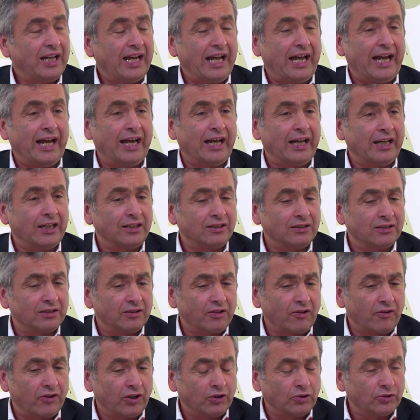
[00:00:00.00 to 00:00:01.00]
and
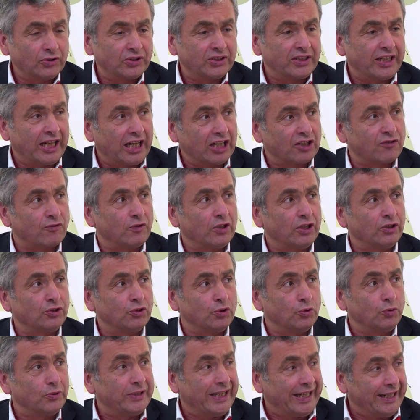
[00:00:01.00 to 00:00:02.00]
those cash flows
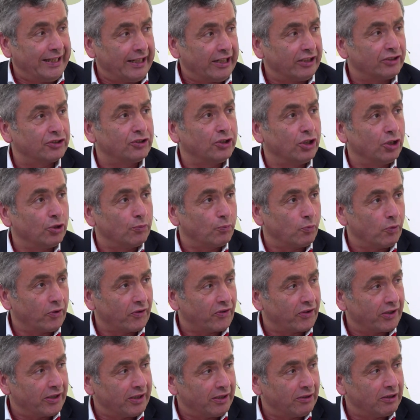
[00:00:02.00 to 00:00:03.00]
who cannot cope
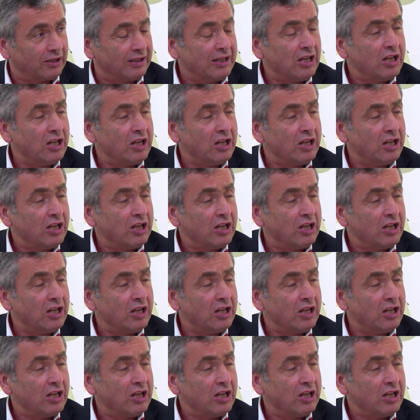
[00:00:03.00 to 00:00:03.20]
with the